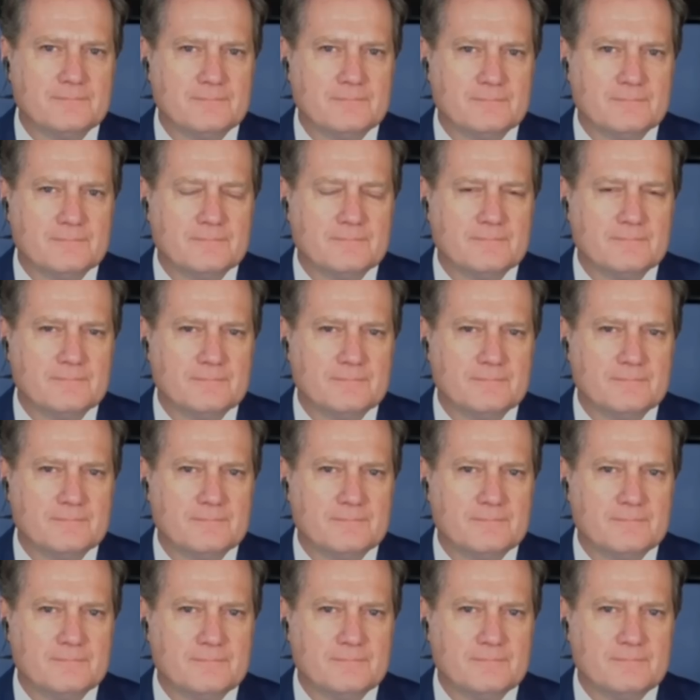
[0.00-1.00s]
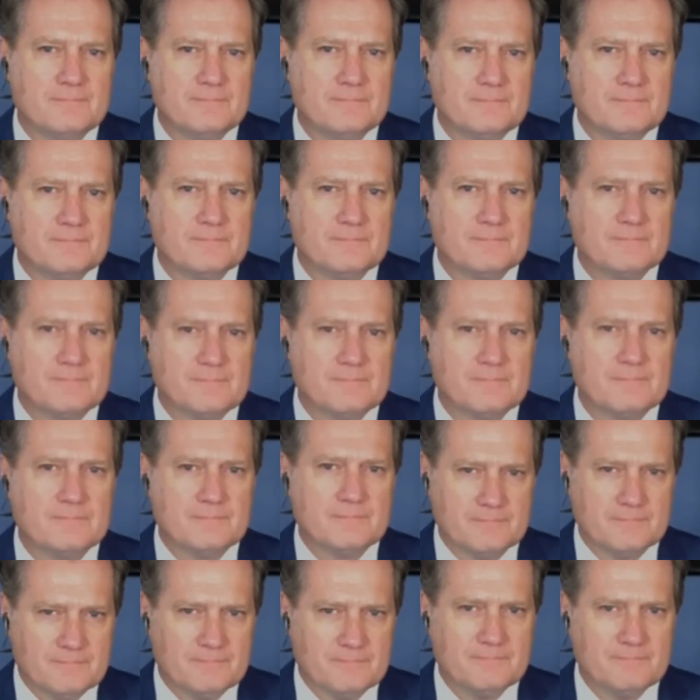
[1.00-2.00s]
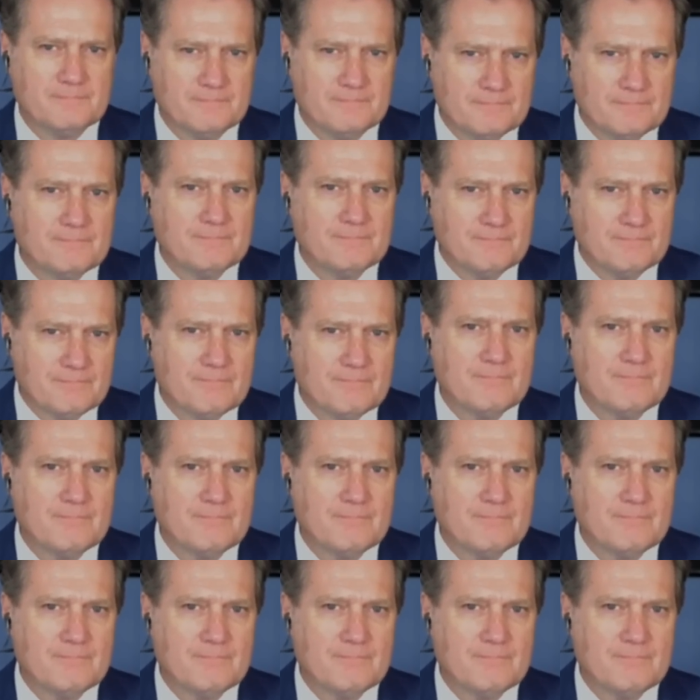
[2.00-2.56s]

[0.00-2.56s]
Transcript: [no speech]